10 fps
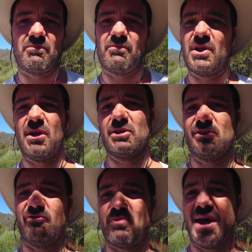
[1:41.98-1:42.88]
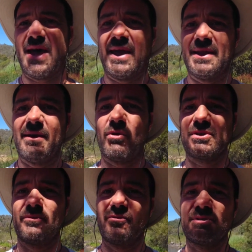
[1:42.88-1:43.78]
lots of pain. That
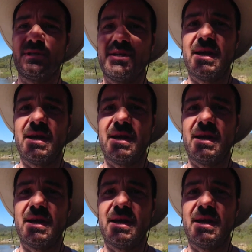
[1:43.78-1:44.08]
was obviously